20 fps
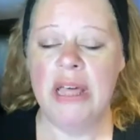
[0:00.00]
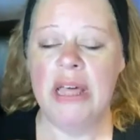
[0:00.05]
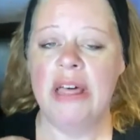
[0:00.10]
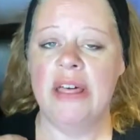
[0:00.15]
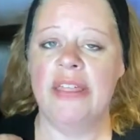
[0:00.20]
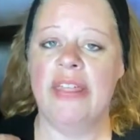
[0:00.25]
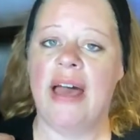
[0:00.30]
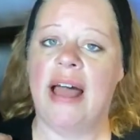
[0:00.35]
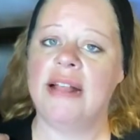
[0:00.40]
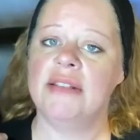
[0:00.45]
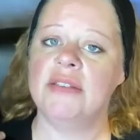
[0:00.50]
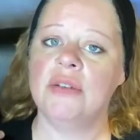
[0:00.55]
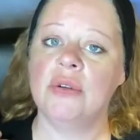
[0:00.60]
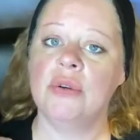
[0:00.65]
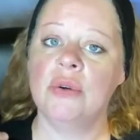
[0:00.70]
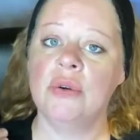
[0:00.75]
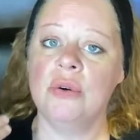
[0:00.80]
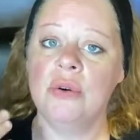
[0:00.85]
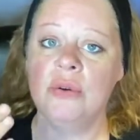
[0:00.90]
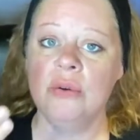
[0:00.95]
That's
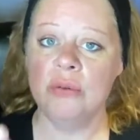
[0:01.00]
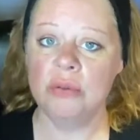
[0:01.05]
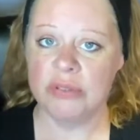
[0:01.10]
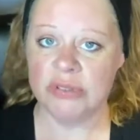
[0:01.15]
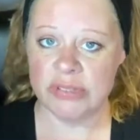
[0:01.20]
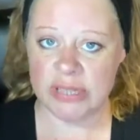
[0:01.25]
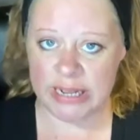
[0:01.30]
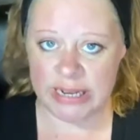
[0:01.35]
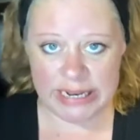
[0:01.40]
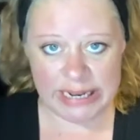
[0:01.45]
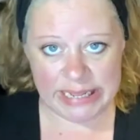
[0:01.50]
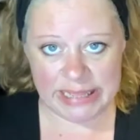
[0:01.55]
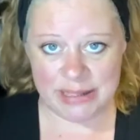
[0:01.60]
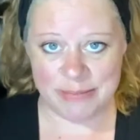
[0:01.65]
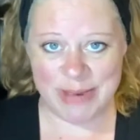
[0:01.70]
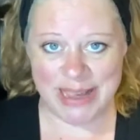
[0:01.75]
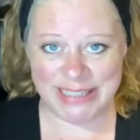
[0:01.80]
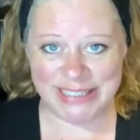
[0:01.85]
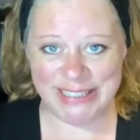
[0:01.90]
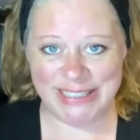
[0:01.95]
who's sending the
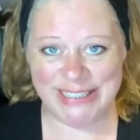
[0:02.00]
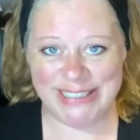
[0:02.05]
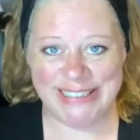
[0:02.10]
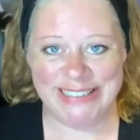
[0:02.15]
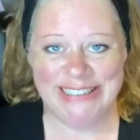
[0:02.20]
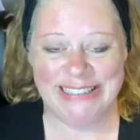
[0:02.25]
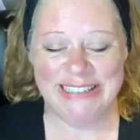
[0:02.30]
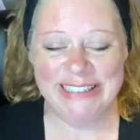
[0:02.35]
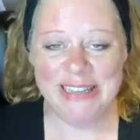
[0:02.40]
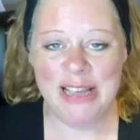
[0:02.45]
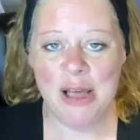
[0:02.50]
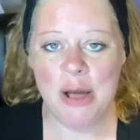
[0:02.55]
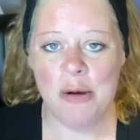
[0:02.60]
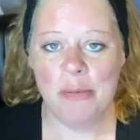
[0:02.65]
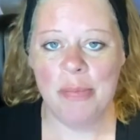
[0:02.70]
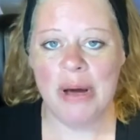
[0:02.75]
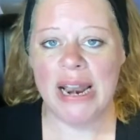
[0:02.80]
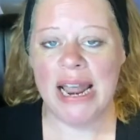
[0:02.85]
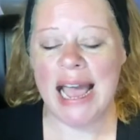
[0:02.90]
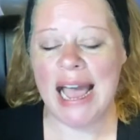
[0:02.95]
messages,
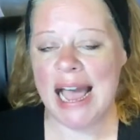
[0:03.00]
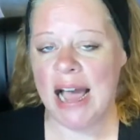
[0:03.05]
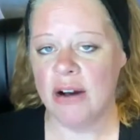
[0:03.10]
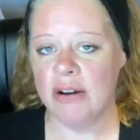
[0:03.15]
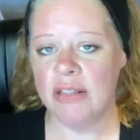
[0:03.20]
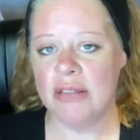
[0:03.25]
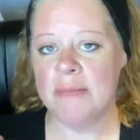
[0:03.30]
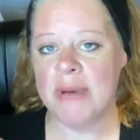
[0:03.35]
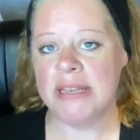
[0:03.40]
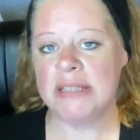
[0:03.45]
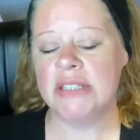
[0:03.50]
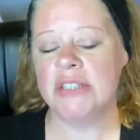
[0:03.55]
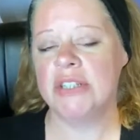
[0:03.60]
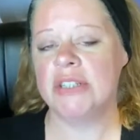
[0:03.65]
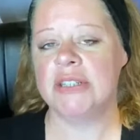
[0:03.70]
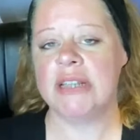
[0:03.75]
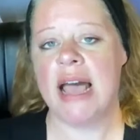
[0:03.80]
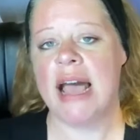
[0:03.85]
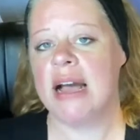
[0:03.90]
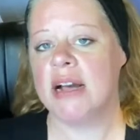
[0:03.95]
but how do the
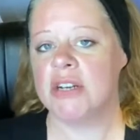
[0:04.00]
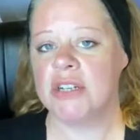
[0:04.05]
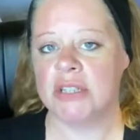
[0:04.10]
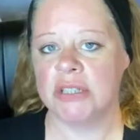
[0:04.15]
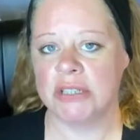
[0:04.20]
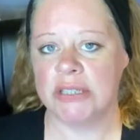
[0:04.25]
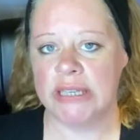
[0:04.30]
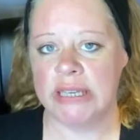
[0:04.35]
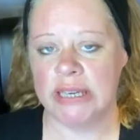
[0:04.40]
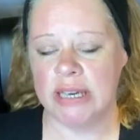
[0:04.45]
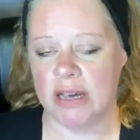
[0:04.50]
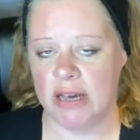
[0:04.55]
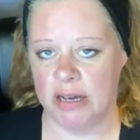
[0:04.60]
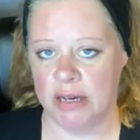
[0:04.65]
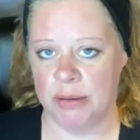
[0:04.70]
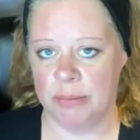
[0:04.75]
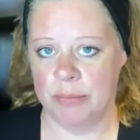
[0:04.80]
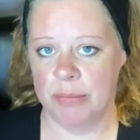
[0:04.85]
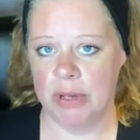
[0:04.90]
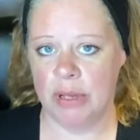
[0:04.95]
messages actually
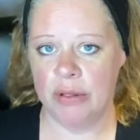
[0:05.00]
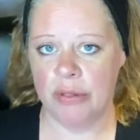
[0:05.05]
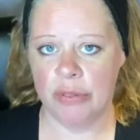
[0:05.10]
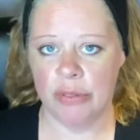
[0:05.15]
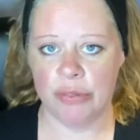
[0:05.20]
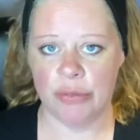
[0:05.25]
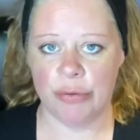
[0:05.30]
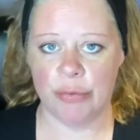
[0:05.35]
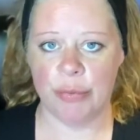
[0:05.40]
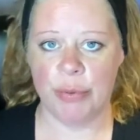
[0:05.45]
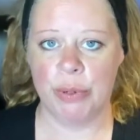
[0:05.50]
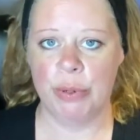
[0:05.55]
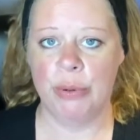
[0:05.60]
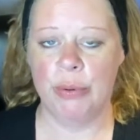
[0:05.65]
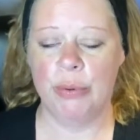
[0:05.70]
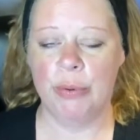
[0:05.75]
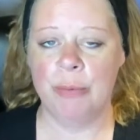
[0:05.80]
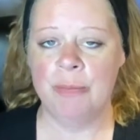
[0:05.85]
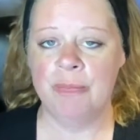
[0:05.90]
come through?